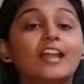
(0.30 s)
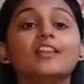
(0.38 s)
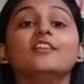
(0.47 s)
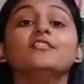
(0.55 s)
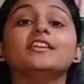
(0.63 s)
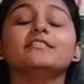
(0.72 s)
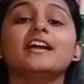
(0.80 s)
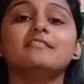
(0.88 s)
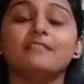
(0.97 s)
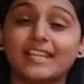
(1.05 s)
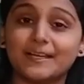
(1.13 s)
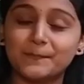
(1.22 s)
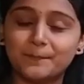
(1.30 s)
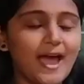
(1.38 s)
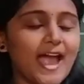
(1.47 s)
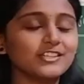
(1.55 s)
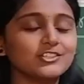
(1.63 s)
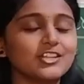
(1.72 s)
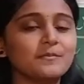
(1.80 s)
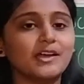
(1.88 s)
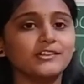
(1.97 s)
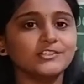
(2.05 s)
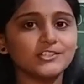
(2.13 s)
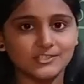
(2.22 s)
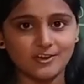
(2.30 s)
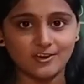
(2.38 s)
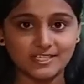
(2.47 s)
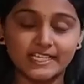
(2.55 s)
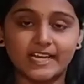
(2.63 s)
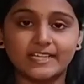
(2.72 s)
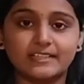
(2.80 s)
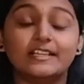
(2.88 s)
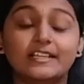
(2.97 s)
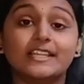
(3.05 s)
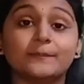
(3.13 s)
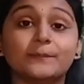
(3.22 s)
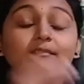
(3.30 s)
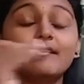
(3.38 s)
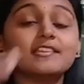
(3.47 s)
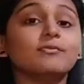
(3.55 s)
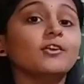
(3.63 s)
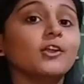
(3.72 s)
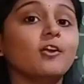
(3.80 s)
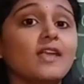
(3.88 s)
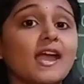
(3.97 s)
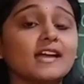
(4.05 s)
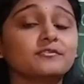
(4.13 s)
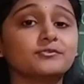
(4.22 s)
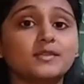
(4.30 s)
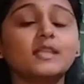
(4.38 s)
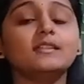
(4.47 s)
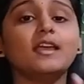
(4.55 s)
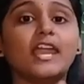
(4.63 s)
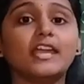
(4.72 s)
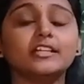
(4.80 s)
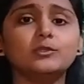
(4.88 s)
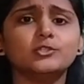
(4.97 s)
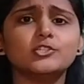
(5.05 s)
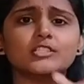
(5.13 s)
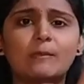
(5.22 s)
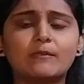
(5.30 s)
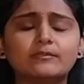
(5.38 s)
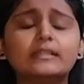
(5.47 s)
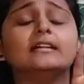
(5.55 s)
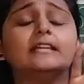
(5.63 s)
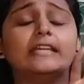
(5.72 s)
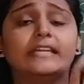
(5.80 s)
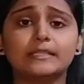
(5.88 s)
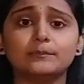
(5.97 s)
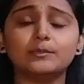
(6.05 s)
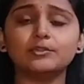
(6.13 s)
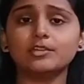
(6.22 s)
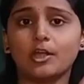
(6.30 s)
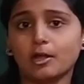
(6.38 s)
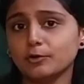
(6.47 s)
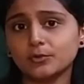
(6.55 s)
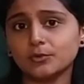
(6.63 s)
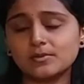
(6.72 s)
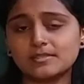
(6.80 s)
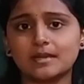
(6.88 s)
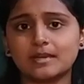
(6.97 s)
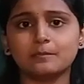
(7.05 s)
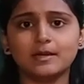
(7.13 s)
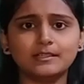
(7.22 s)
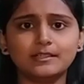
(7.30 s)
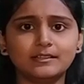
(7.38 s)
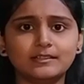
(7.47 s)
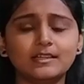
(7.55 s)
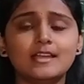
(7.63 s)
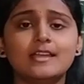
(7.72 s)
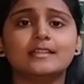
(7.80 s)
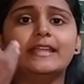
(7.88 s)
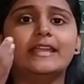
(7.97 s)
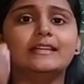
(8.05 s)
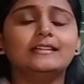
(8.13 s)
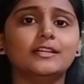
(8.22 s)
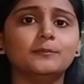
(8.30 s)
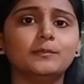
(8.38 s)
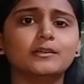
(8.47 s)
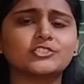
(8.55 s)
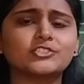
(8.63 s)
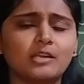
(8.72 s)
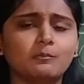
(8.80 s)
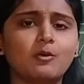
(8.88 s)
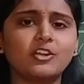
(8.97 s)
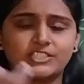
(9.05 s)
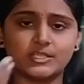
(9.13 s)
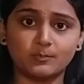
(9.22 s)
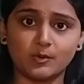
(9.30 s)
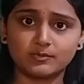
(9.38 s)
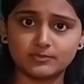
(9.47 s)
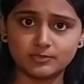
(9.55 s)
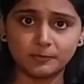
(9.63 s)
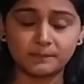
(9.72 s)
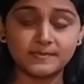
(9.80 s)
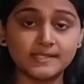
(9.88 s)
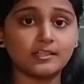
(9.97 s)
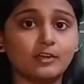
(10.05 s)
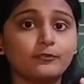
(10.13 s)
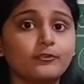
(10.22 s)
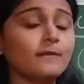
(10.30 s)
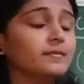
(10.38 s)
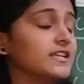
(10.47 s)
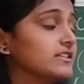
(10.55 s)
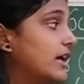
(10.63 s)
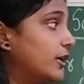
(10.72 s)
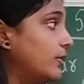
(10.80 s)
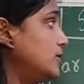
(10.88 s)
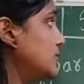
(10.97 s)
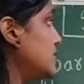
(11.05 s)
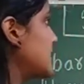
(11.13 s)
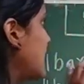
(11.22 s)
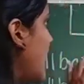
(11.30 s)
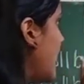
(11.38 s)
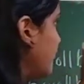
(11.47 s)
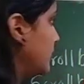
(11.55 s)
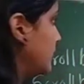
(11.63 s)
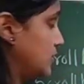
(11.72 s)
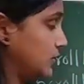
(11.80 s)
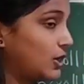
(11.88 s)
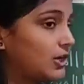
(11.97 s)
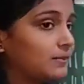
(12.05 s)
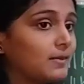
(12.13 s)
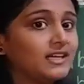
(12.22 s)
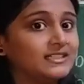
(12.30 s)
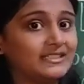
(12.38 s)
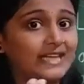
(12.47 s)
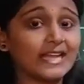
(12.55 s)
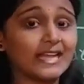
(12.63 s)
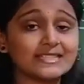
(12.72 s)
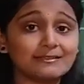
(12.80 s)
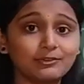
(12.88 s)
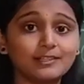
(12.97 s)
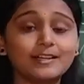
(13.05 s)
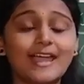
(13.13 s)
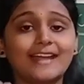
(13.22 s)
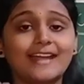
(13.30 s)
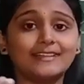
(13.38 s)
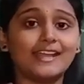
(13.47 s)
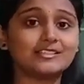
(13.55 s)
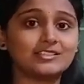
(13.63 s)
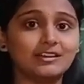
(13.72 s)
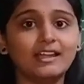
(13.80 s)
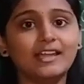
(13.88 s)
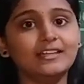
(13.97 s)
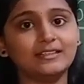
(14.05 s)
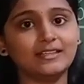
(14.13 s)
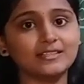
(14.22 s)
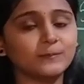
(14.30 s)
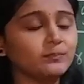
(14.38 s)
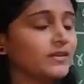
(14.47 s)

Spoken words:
Hello everyone, welcome back to the Mayuri Stock channel. In the previous video, we have seen the AWT, some of the AWT controls like button, then label, checkbox, checkbox groups. Now from this, we are going to start for the scroll bar, text fill and text areas.